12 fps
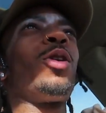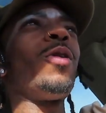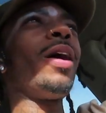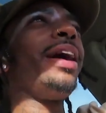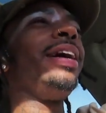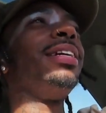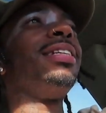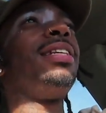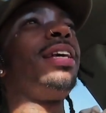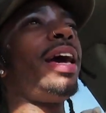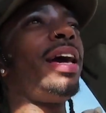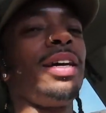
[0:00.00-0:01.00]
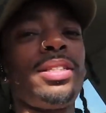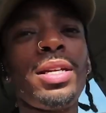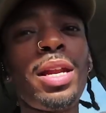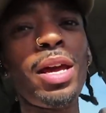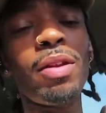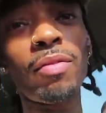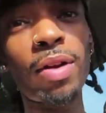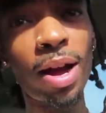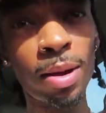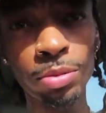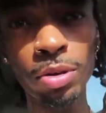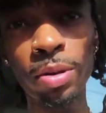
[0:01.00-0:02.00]
Great day. Today the
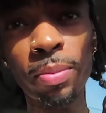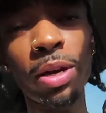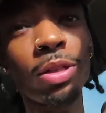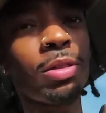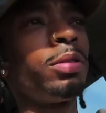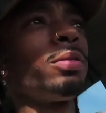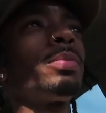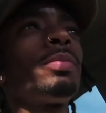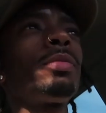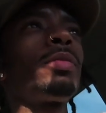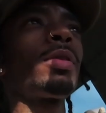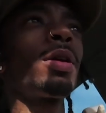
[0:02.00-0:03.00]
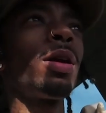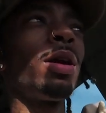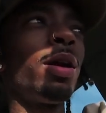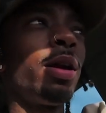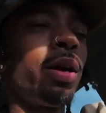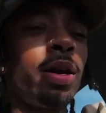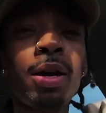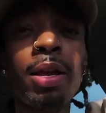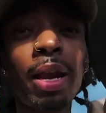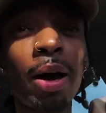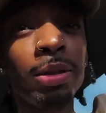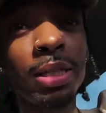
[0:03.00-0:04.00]
vibes are amazing.
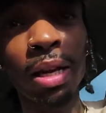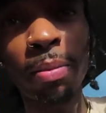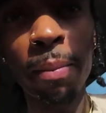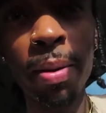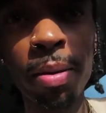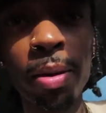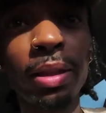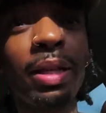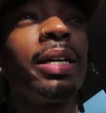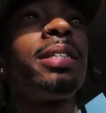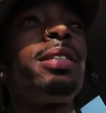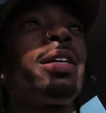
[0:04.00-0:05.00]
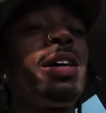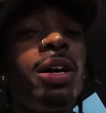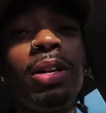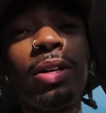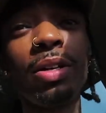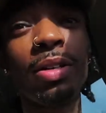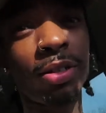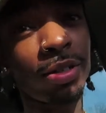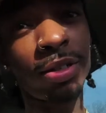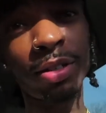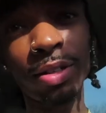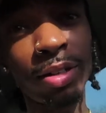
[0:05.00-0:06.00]
Like I was telling my baby, I think it's the color.
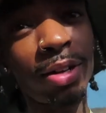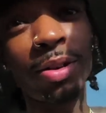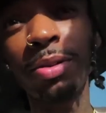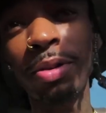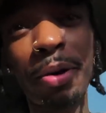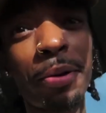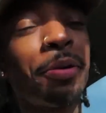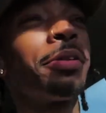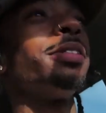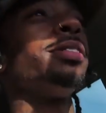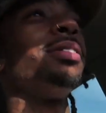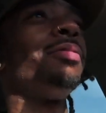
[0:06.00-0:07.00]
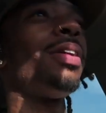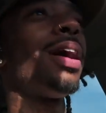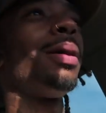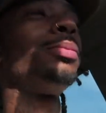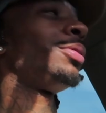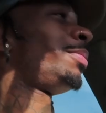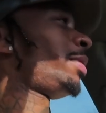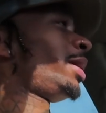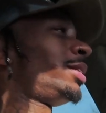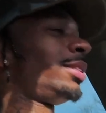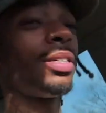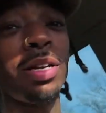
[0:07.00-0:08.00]
I don't know. The vibes are
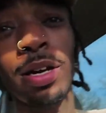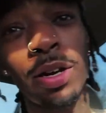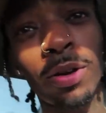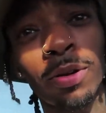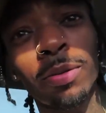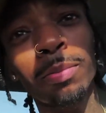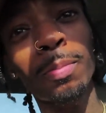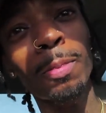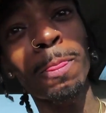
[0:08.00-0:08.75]
amazing today though.